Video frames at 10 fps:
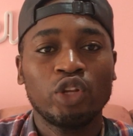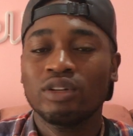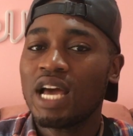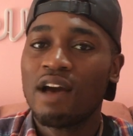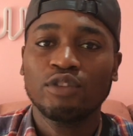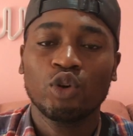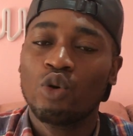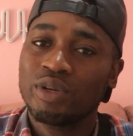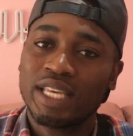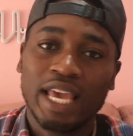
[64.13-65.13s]
don't have to
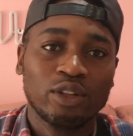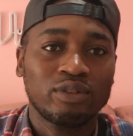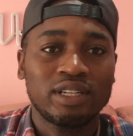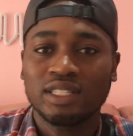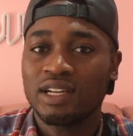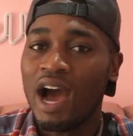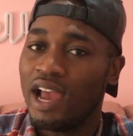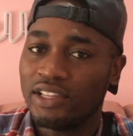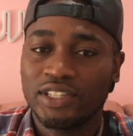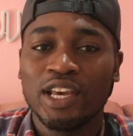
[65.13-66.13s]
always hate on these
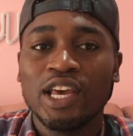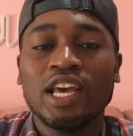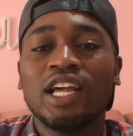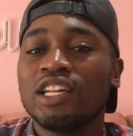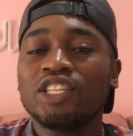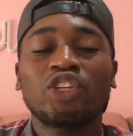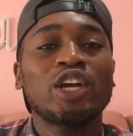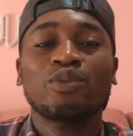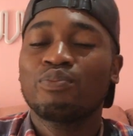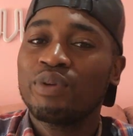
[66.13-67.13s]
guys. Let's
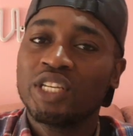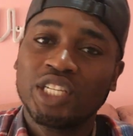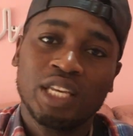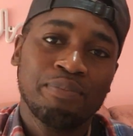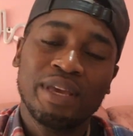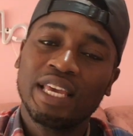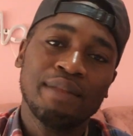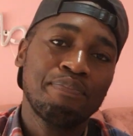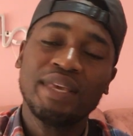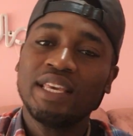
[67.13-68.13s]
try to be
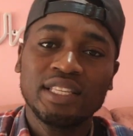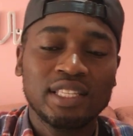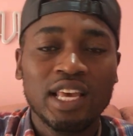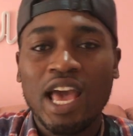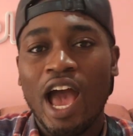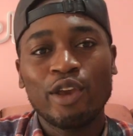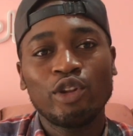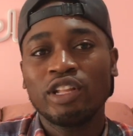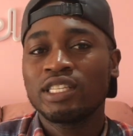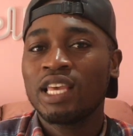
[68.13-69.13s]
in peace
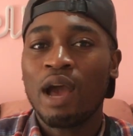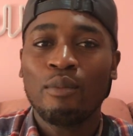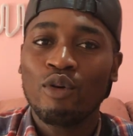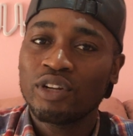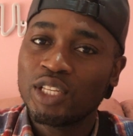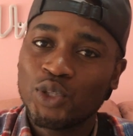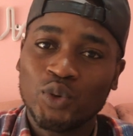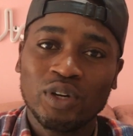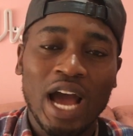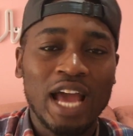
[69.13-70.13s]
and unity among these
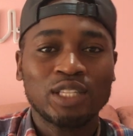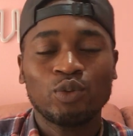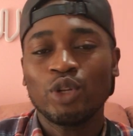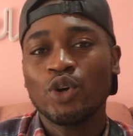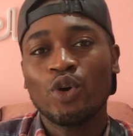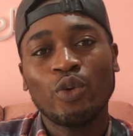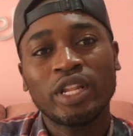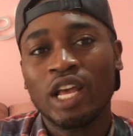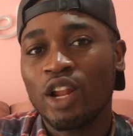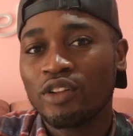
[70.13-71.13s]
two guys. We know
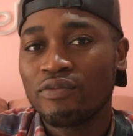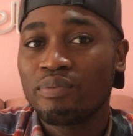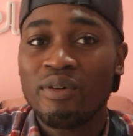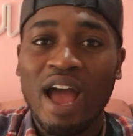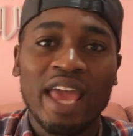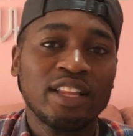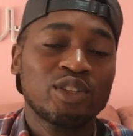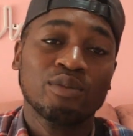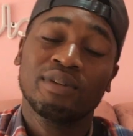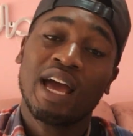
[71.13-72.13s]
with a lot of pride,
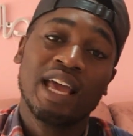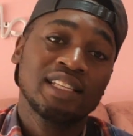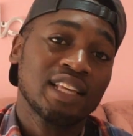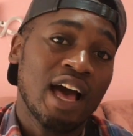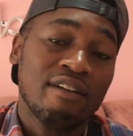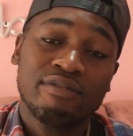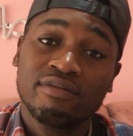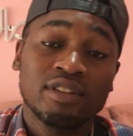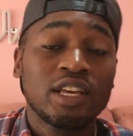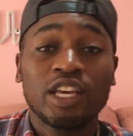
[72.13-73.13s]
some guys have,
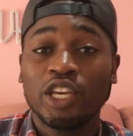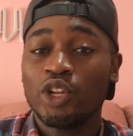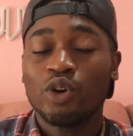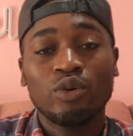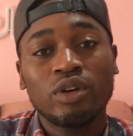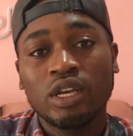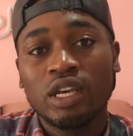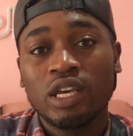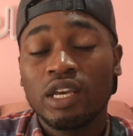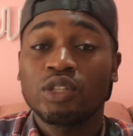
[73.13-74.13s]
you know,
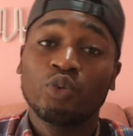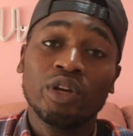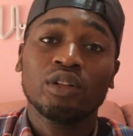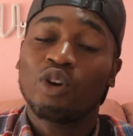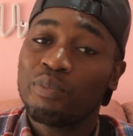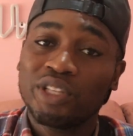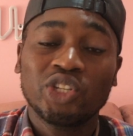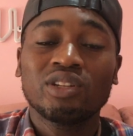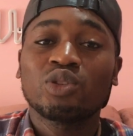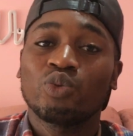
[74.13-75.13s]
it's real,
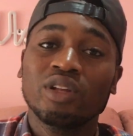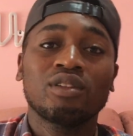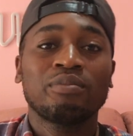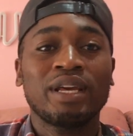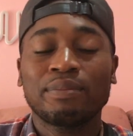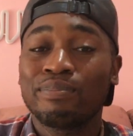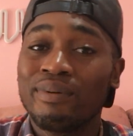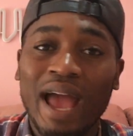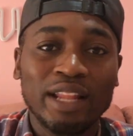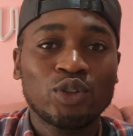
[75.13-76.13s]
competition is real, but
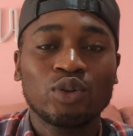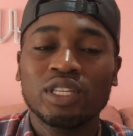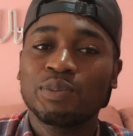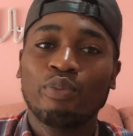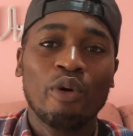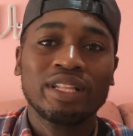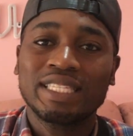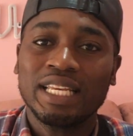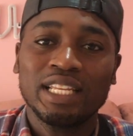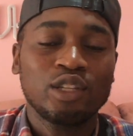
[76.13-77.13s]
pride too
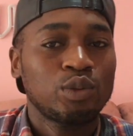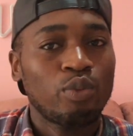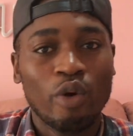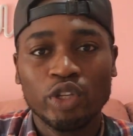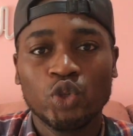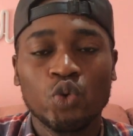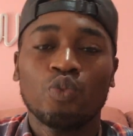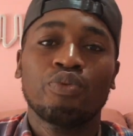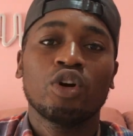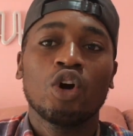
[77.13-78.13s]
disappointing, disappoint
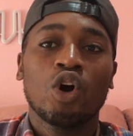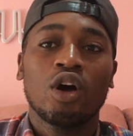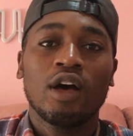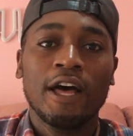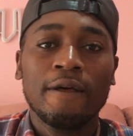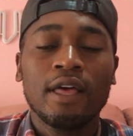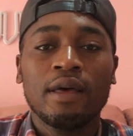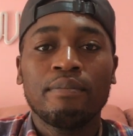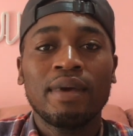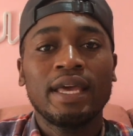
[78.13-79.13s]
soup. But
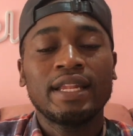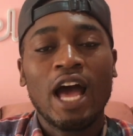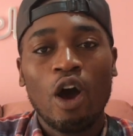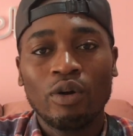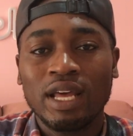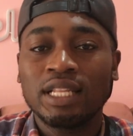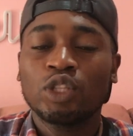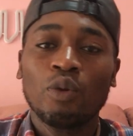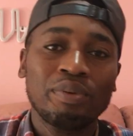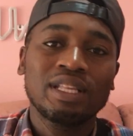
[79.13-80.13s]
now
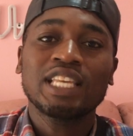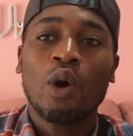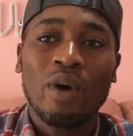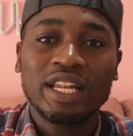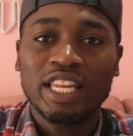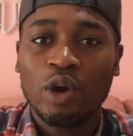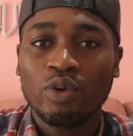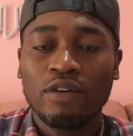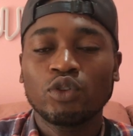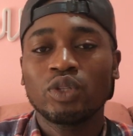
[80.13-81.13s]
the topic is I want to tell
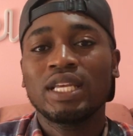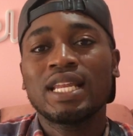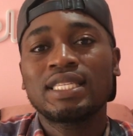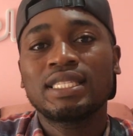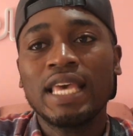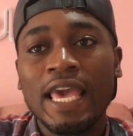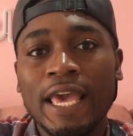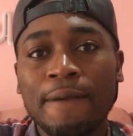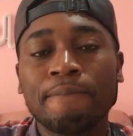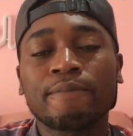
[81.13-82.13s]
one of today. Now
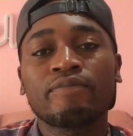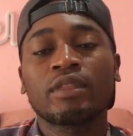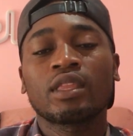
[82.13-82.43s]
say,